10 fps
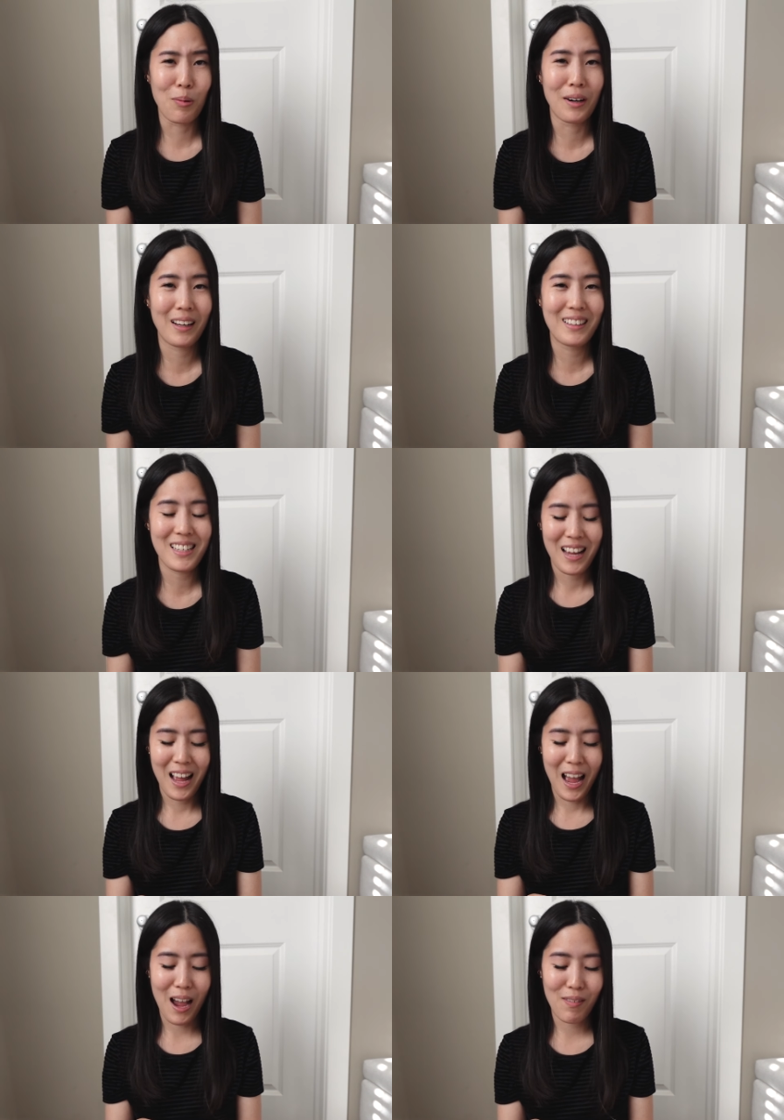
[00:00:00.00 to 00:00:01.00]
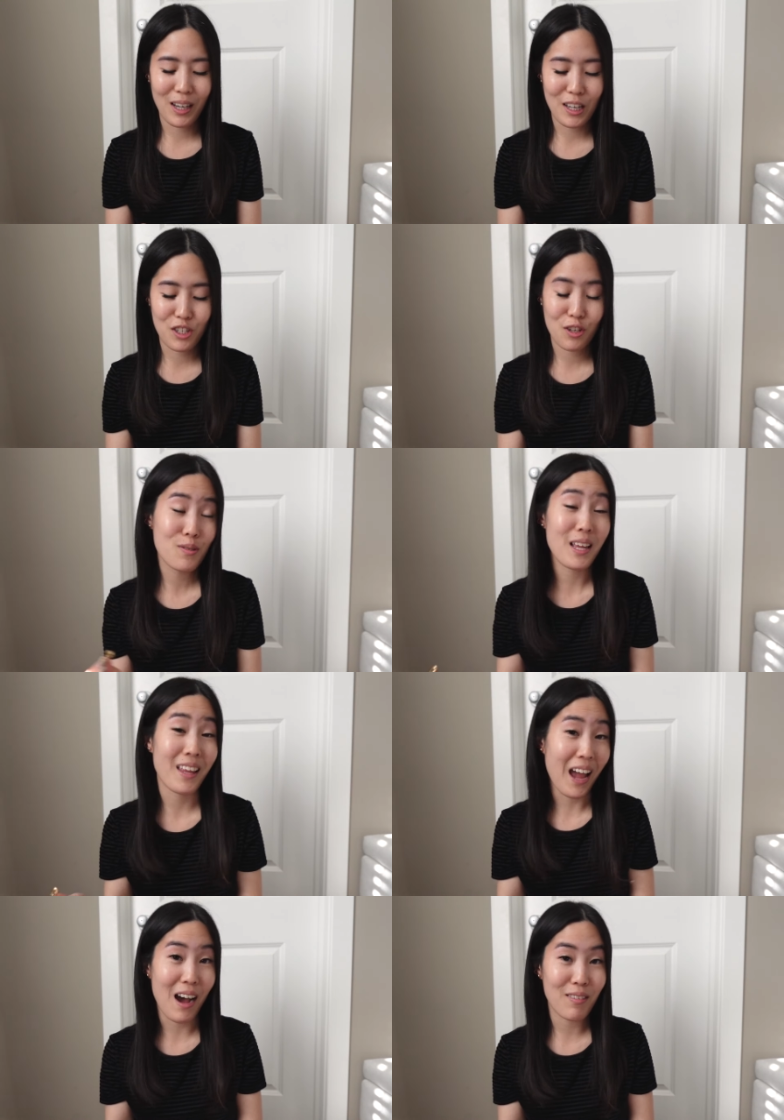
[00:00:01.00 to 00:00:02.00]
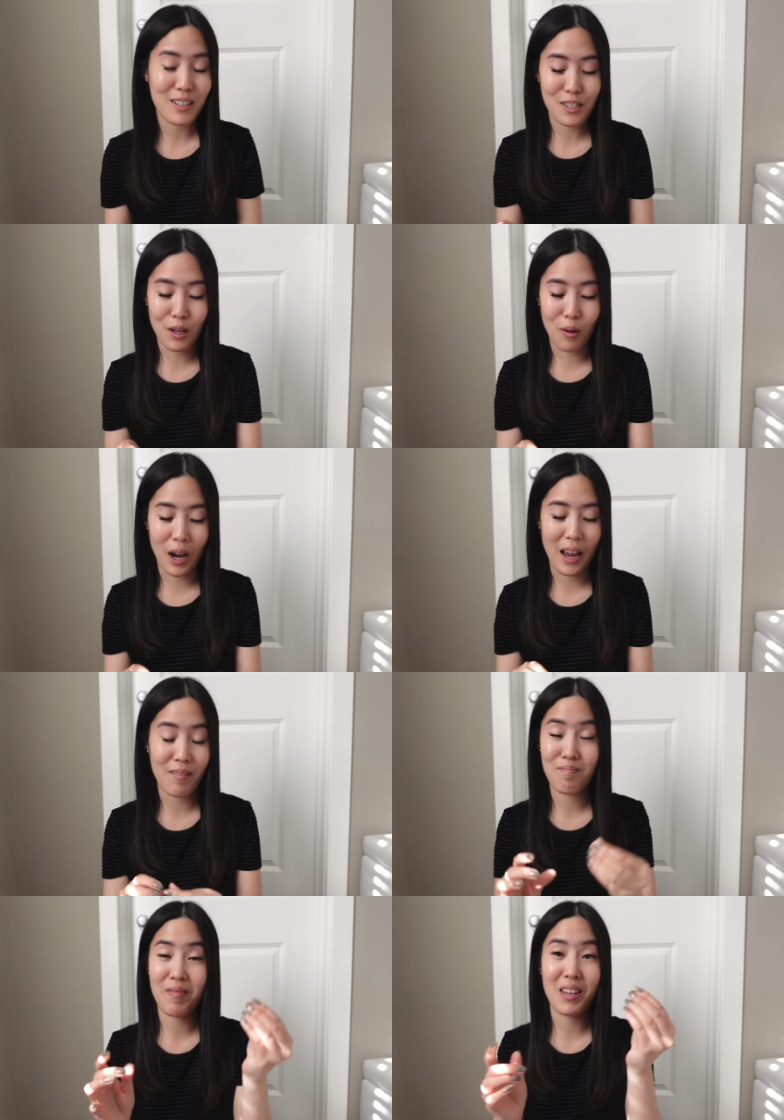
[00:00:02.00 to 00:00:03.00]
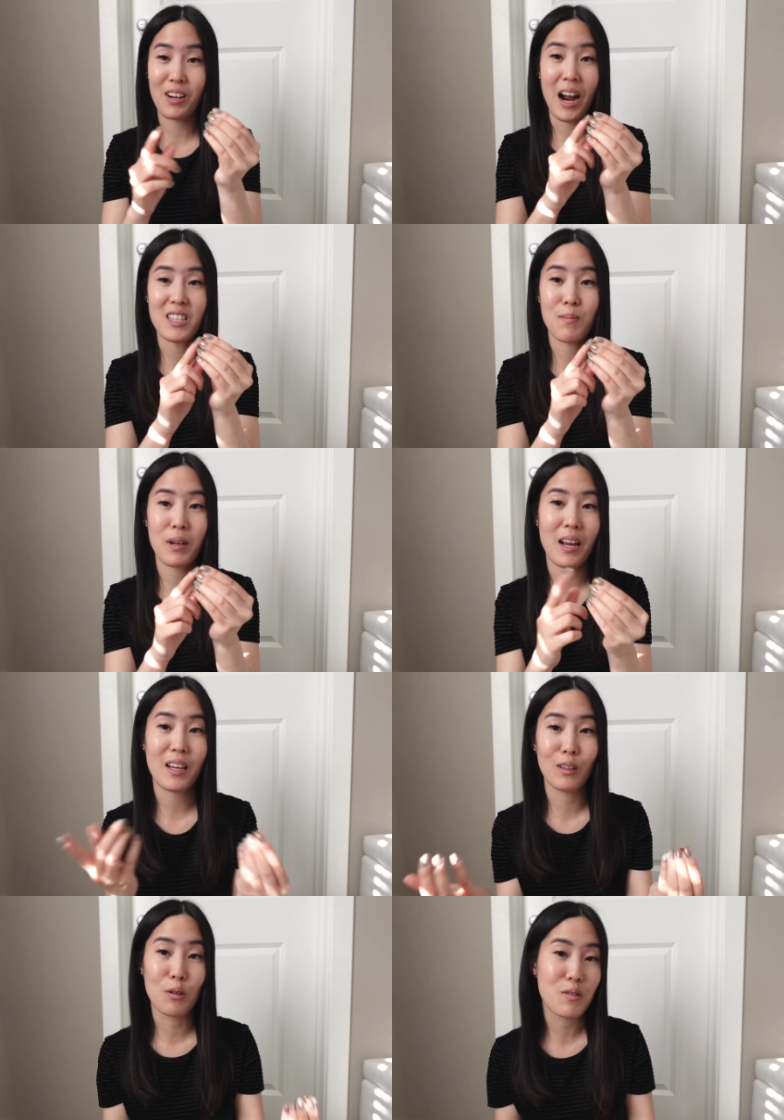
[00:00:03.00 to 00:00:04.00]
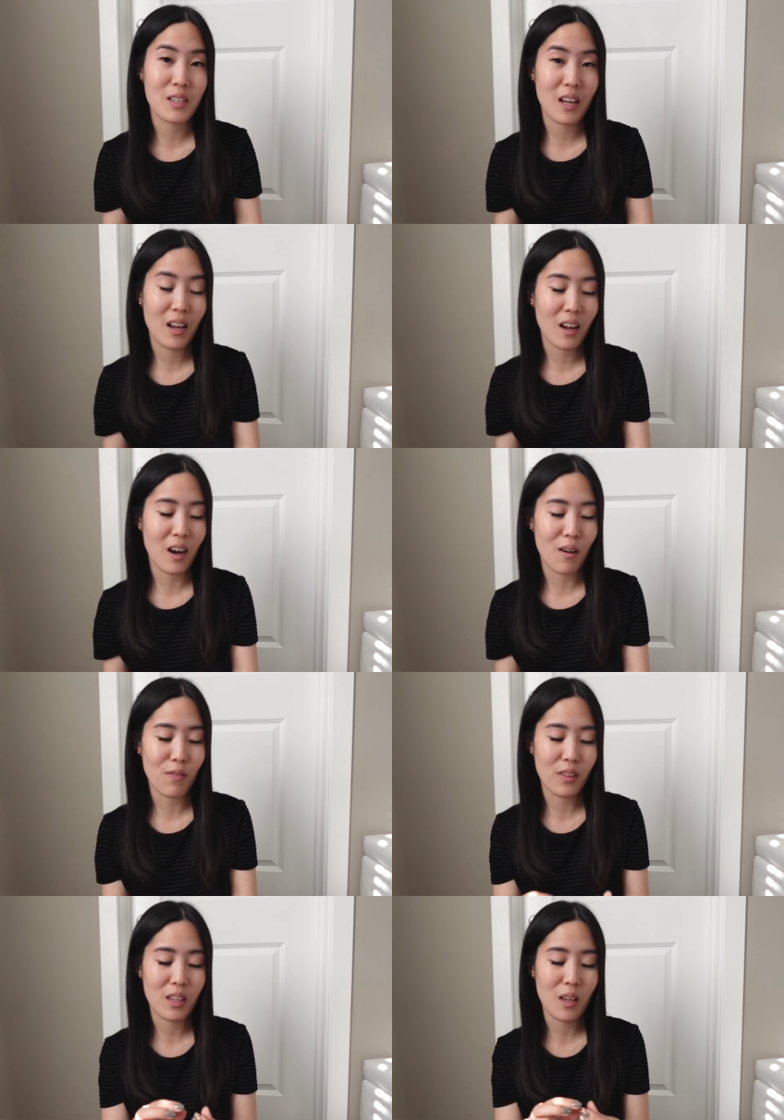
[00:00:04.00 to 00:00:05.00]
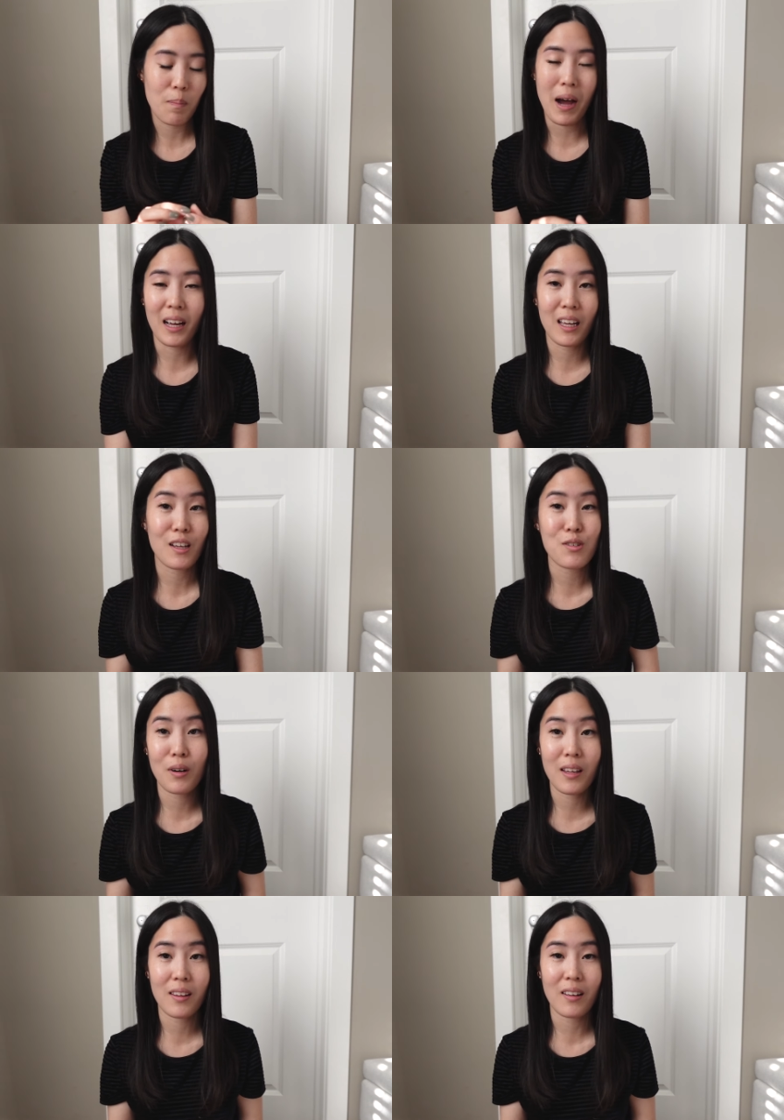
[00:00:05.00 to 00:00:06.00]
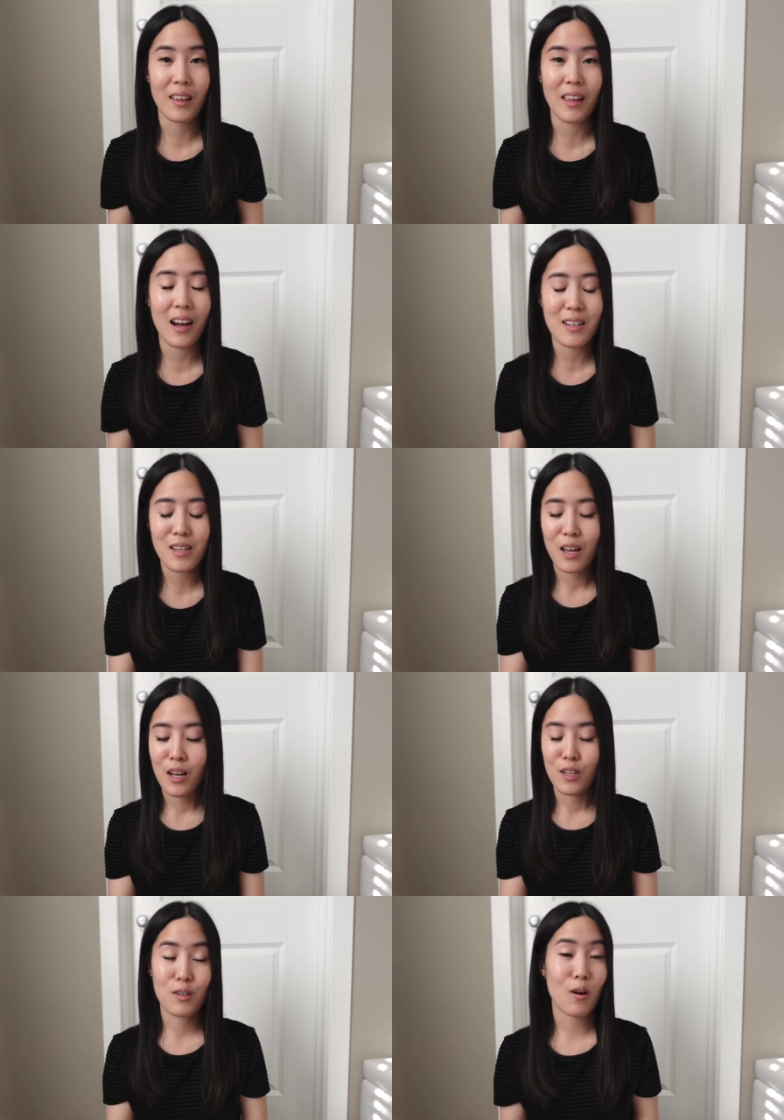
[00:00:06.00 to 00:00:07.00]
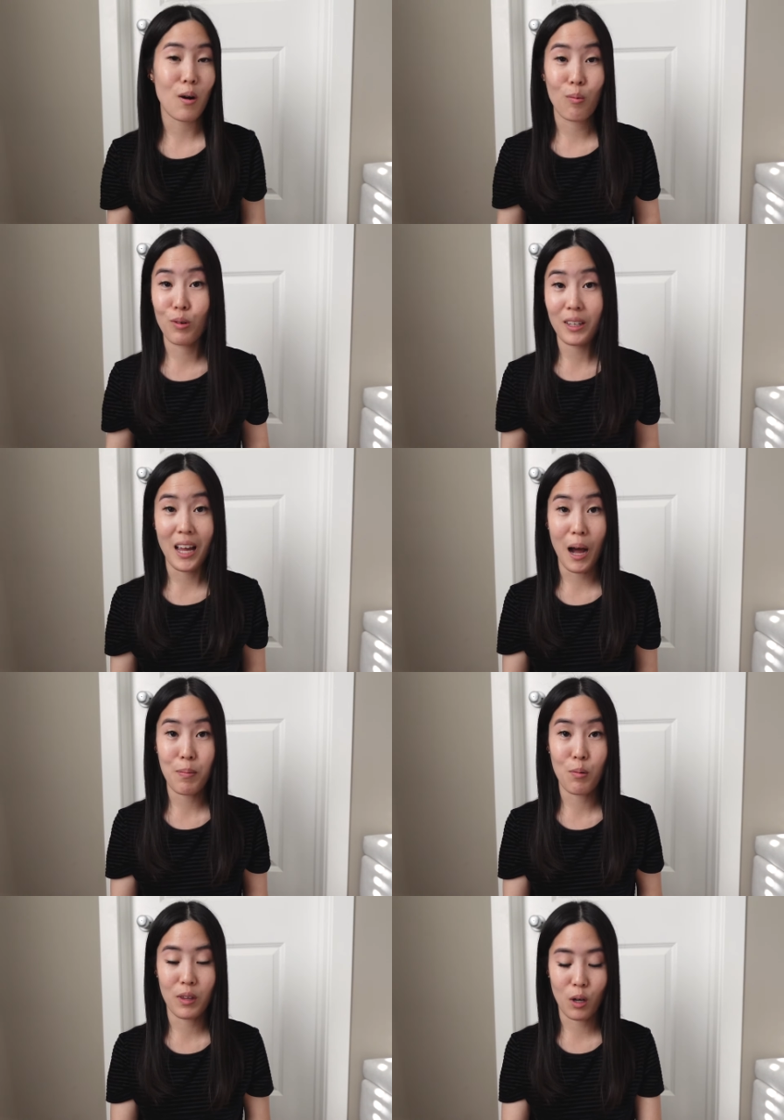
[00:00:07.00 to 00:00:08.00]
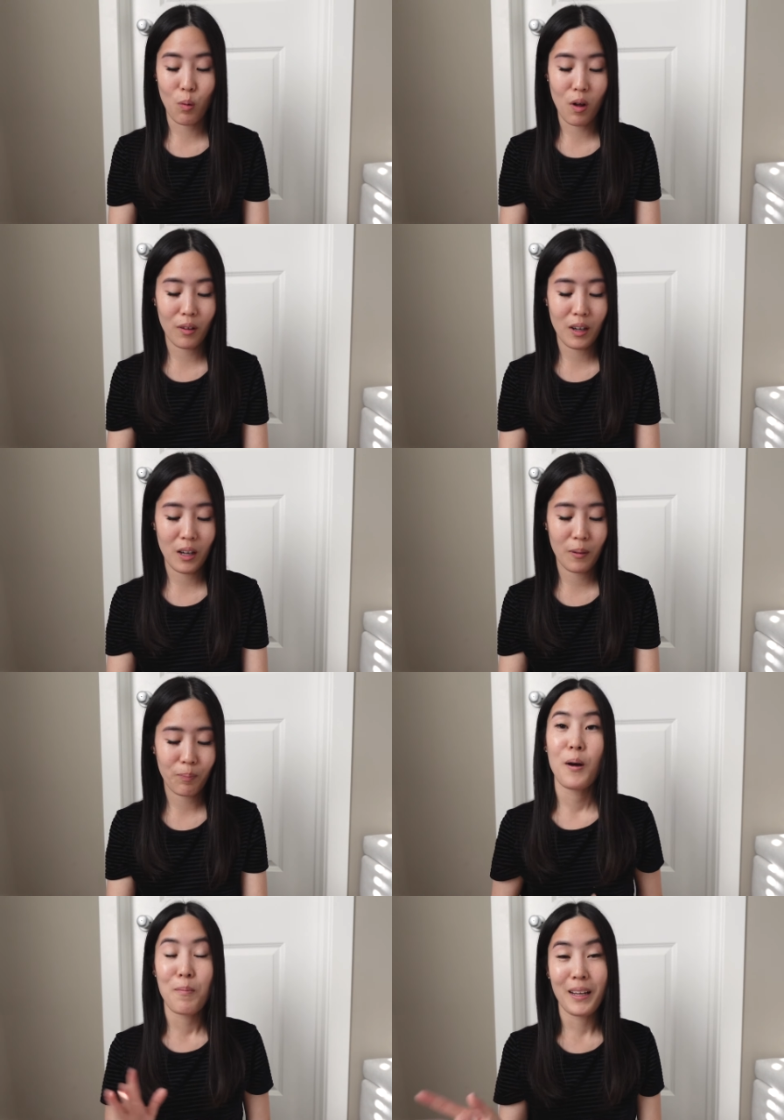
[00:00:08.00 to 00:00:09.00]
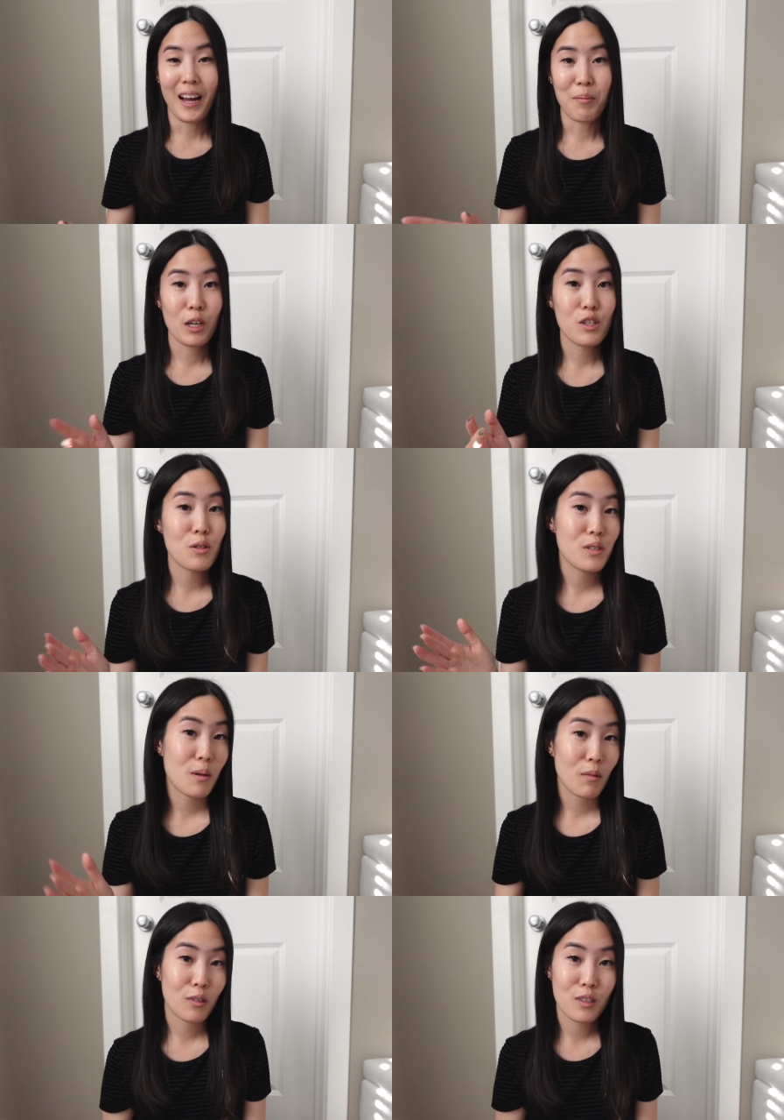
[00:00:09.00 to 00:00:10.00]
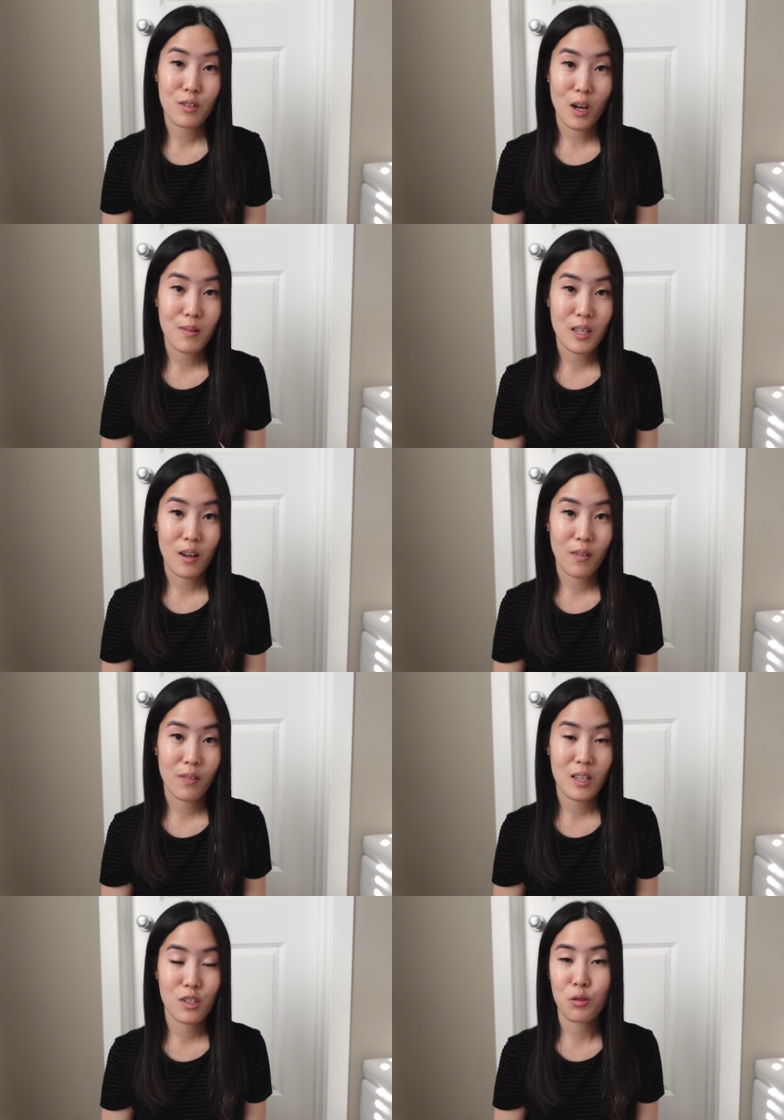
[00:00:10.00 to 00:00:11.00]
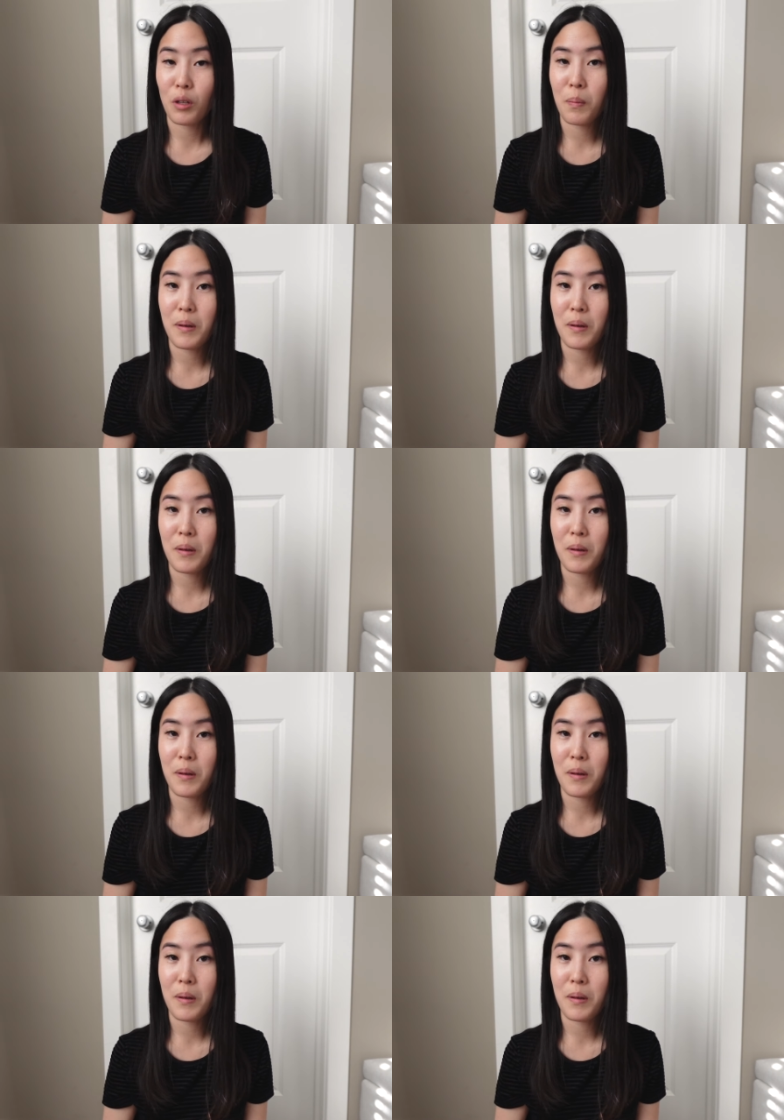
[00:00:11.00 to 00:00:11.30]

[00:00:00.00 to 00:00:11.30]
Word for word: wouldn't have any issues and they haven't. So I there hasn't been any loosening of the backings or anything like that. So really happy with the quality. But yeah, I'm gonna do some close-up shots of these jewelry